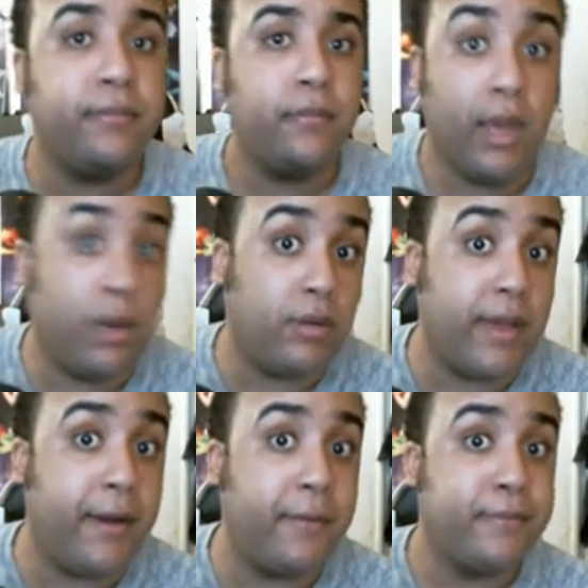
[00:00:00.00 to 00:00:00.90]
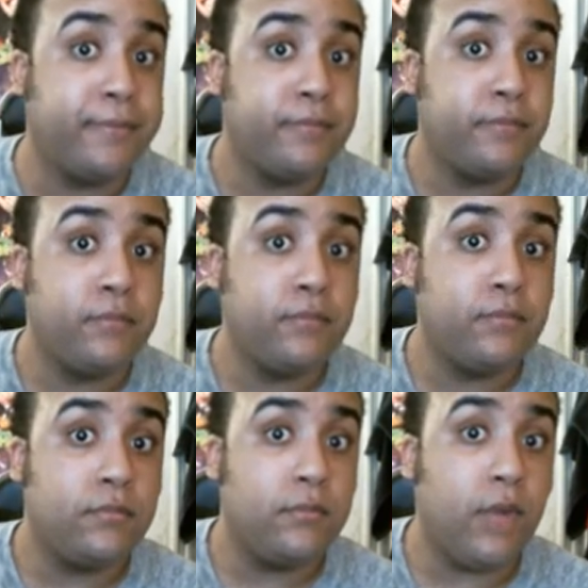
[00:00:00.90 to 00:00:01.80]
I don't care.
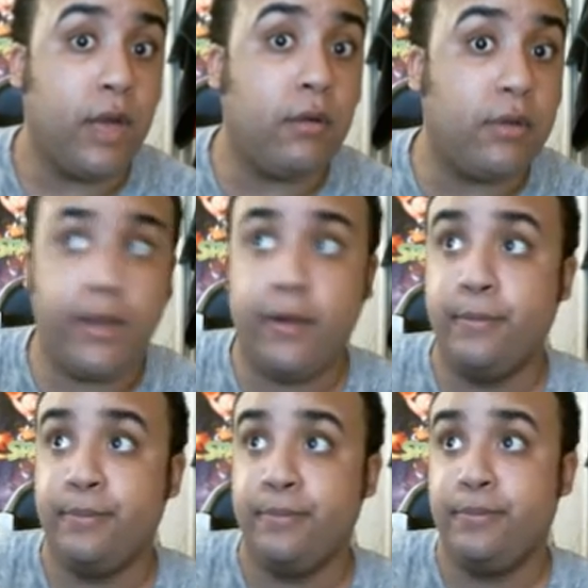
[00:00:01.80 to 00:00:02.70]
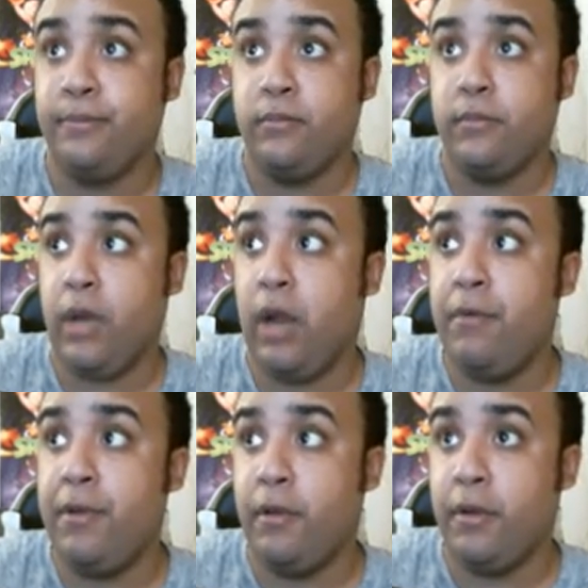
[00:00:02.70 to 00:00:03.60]
I
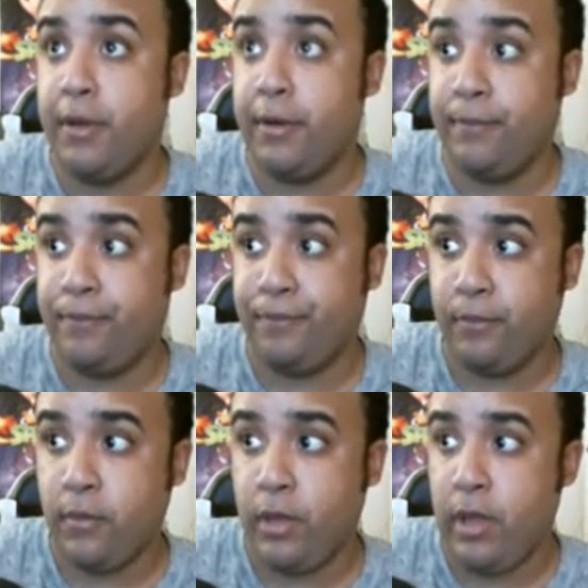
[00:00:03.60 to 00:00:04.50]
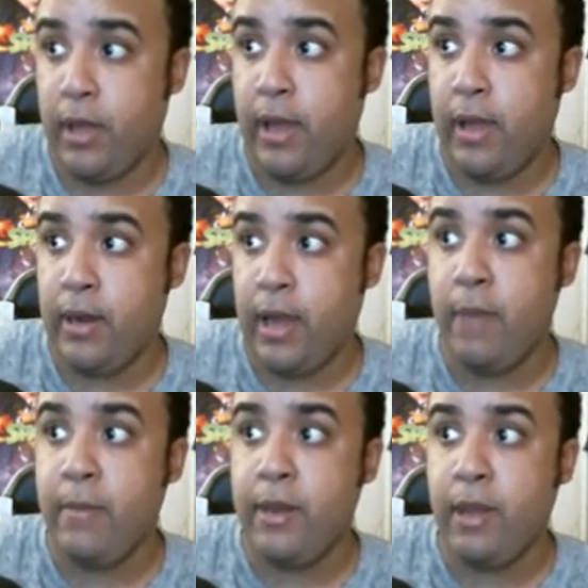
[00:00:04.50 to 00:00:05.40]
really don't care. And
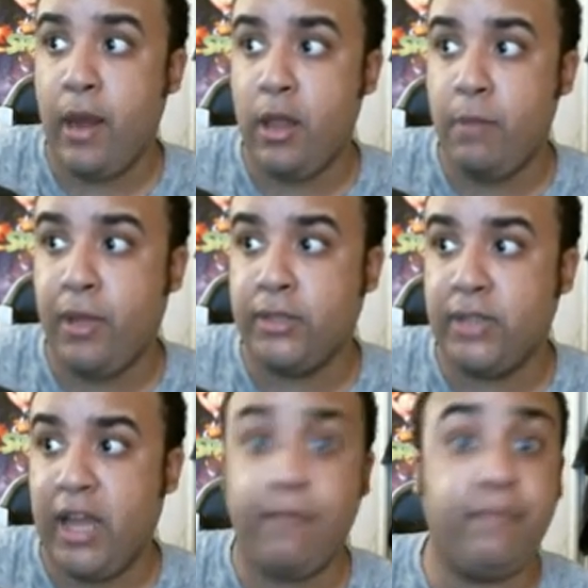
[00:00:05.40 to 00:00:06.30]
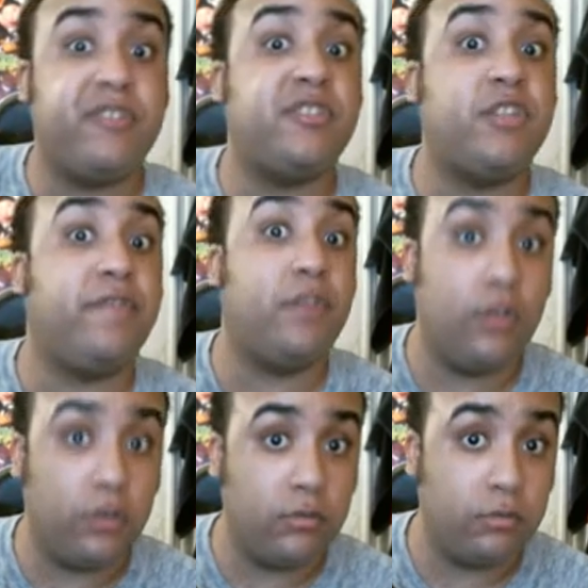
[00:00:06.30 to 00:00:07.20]
I'm getting out of here because I have stuff to
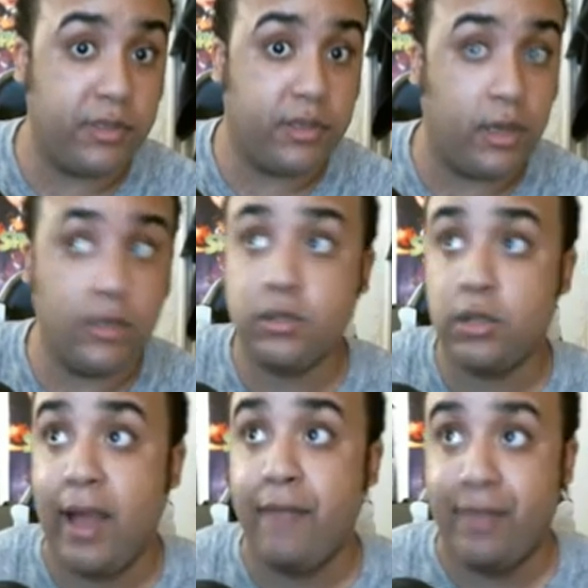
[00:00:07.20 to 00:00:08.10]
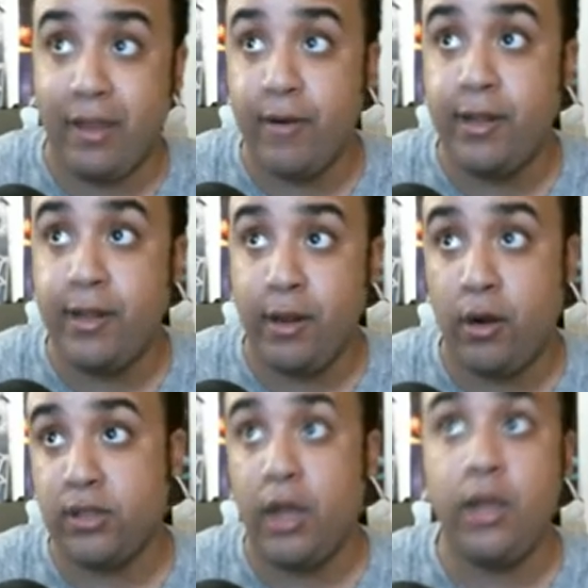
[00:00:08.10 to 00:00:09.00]
do, because I have to get ready later on
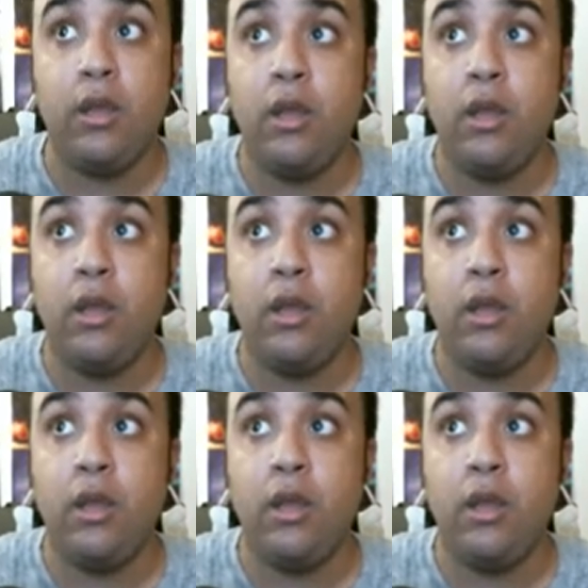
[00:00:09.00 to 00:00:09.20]
tonight